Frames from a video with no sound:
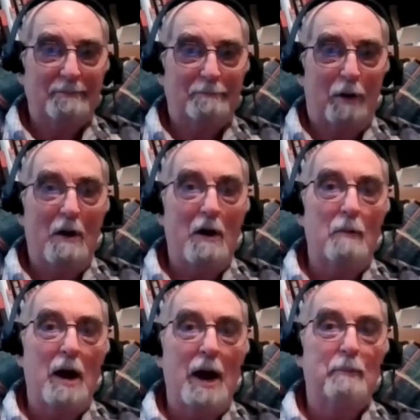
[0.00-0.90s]
Pearl Harbor
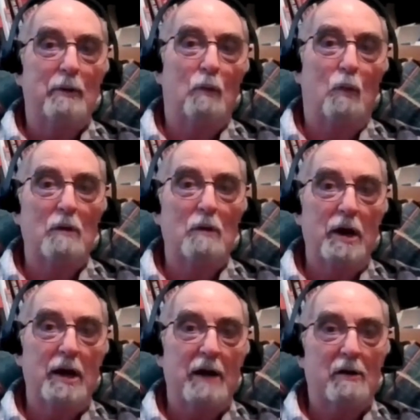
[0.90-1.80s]
happened 1
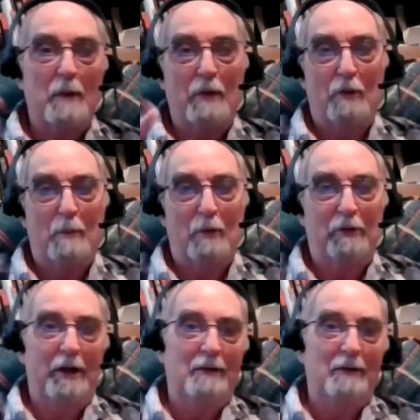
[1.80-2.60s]
week after my third birthday.